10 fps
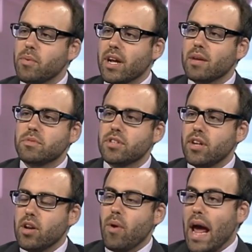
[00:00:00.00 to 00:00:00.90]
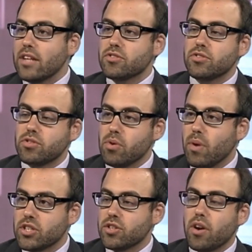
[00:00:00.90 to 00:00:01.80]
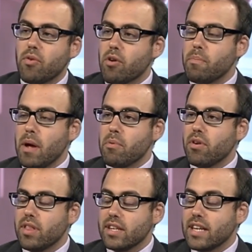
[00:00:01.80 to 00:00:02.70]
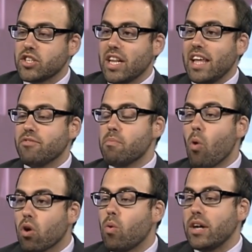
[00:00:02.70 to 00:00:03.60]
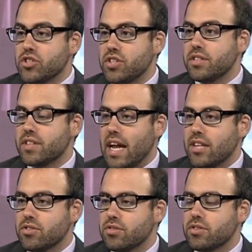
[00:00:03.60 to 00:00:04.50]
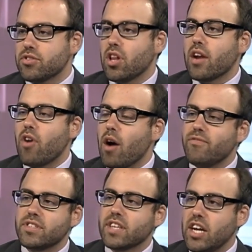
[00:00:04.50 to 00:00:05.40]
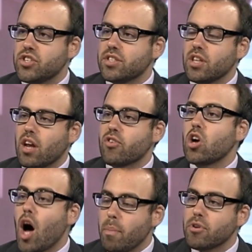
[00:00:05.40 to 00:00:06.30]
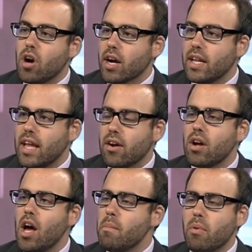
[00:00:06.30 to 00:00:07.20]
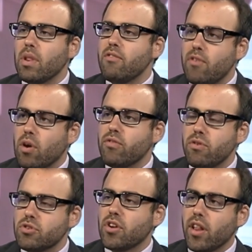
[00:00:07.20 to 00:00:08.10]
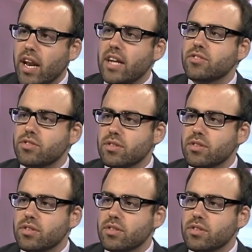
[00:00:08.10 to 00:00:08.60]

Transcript: it comes to you know answers to a question on an order paper, this actually leaves more questions than answers. There's a lot of obfuscations, a lot of cop talk in there, but really very few solid answers.